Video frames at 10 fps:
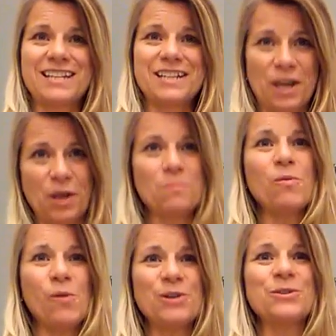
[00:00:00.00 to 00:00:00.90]
added hemp
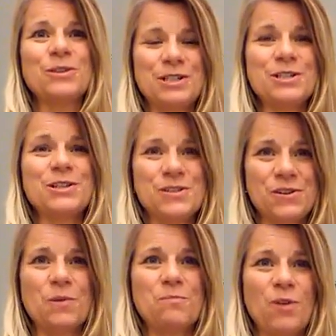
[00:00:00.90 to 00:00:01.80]
oil into the
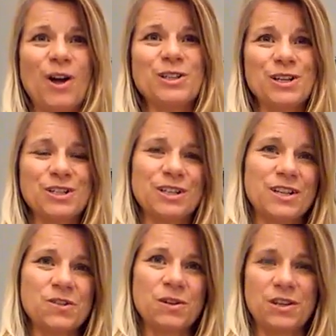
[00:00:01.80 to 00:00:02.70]
soap product, and
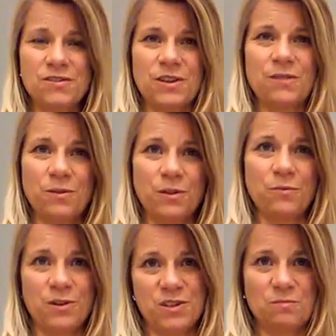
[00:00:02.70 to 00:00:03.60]
that's what gives it a really
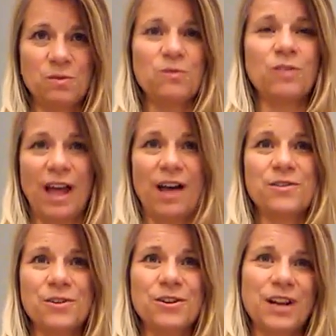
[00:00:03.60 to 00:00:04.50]
rich, smooth
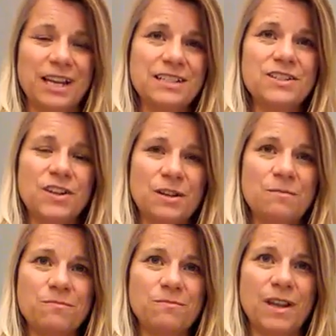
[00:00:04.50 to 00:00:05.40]
lather and uh, uh,
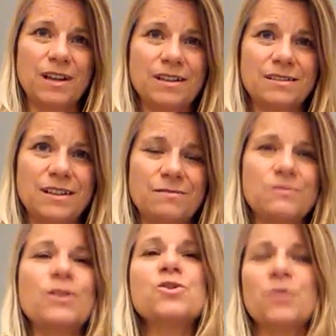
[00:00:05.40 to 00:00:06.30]
uh
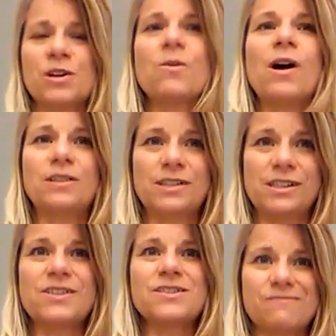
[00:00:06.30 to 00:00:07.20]
nutrient
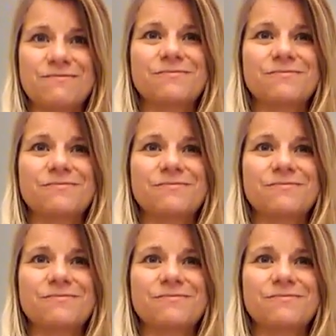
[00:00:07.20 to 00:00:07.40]
qualities.